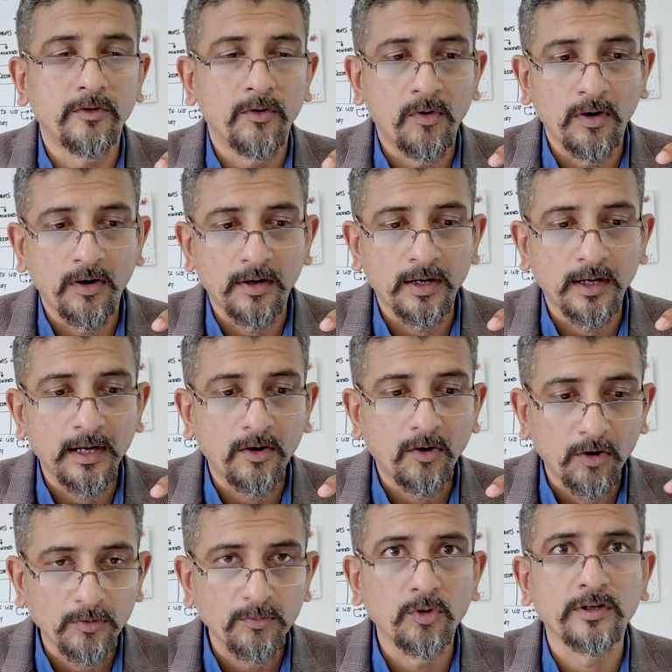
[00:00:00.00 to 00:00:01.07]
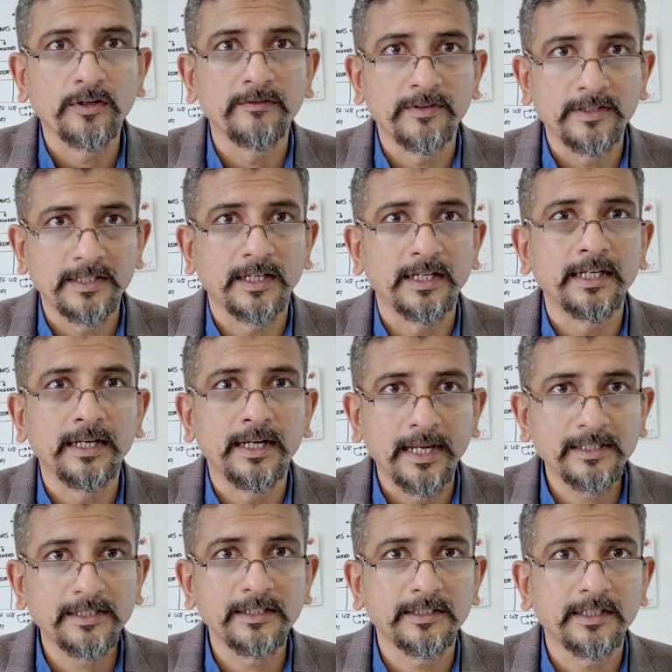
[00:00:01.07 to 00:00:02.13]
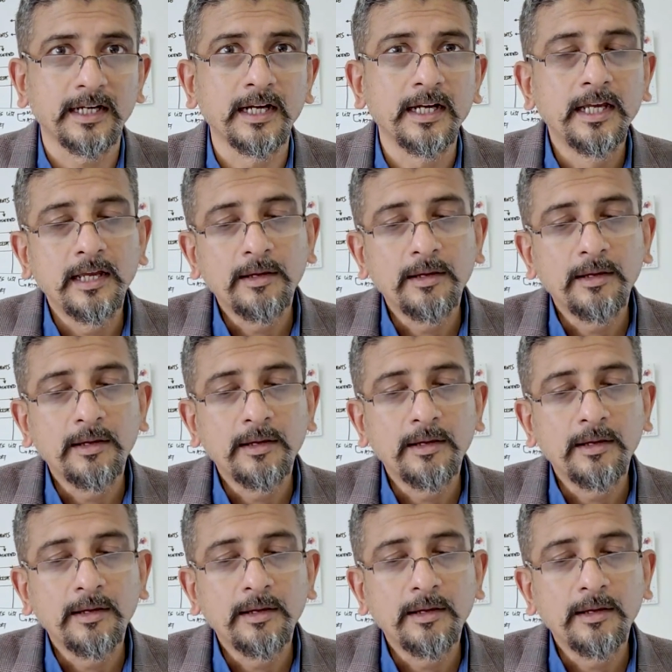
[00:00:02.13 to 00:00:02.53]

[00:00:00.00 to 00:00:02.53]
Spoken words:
or automotive design, etc.